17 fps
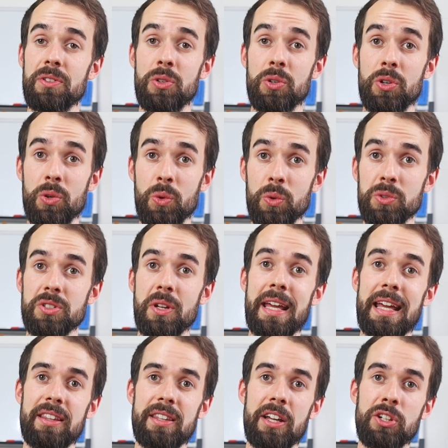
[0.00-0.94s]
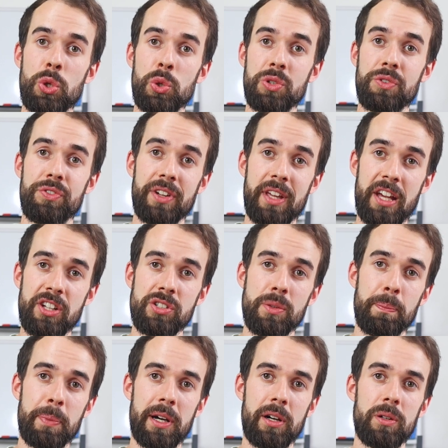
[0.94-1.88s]
you can also hit that
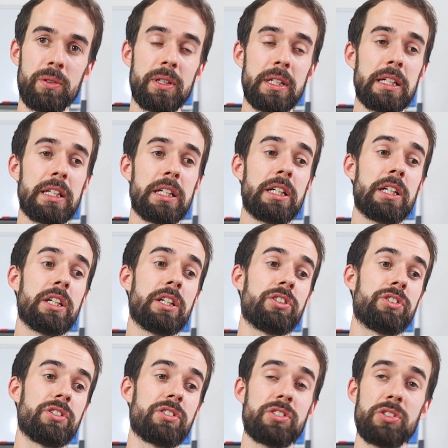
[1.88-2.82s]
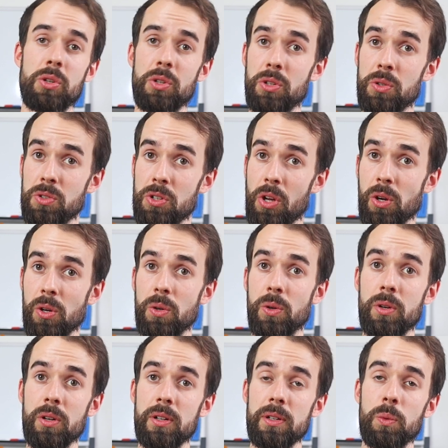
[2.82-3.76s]
notification bell just so you
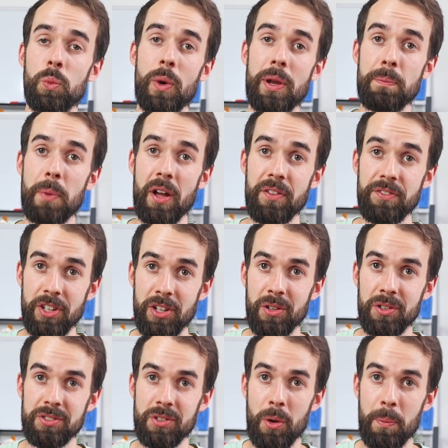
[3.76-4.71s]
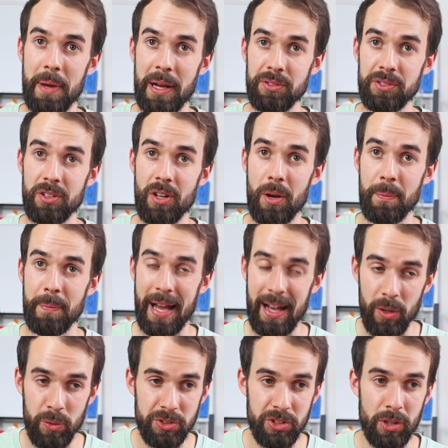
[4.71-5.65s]
know when my videos are about to come
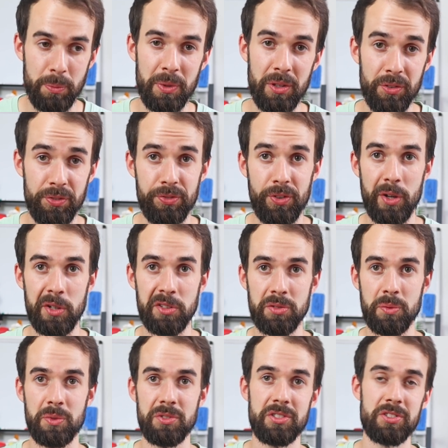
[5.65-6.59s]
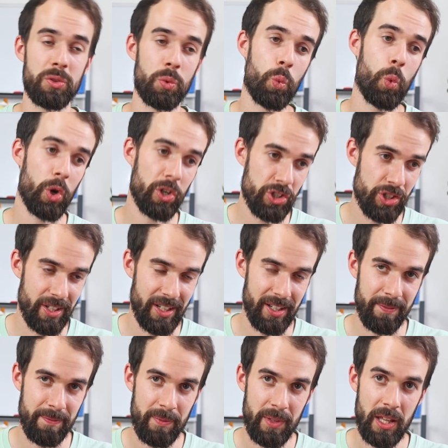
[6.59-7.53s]
out. You can be the first ones to watch
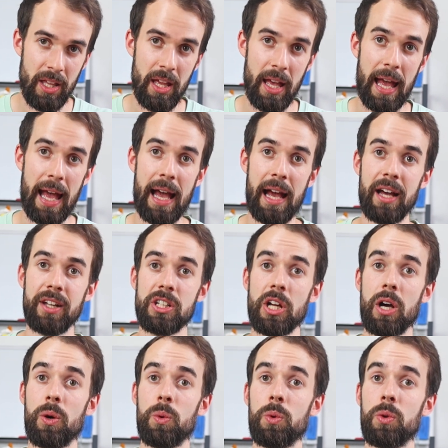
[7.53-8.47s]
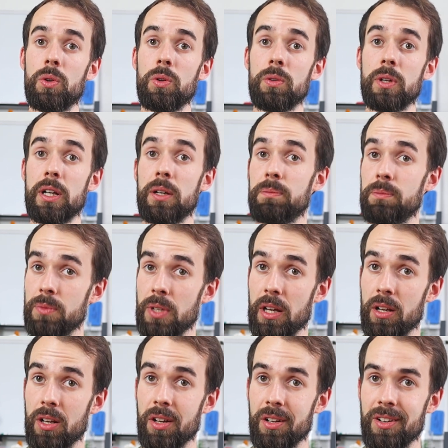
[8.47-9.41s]
it. And I will um,
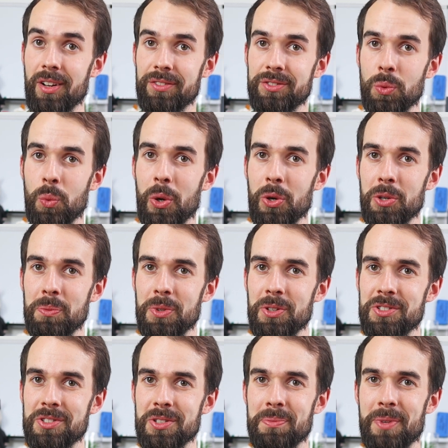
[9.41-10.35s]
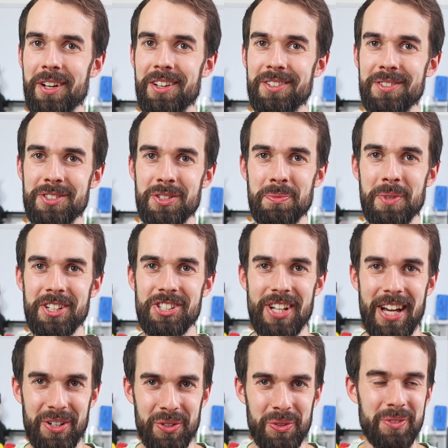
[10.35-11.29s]
yeah, lo love to welcome you to my, to my
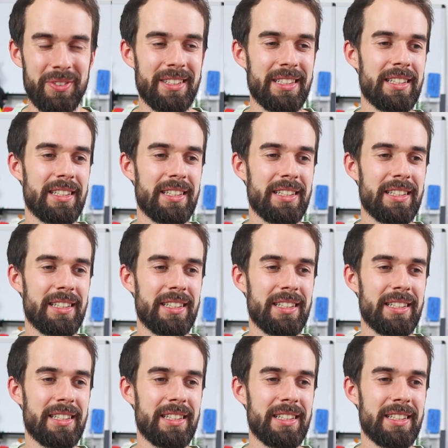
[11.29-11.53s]
channel.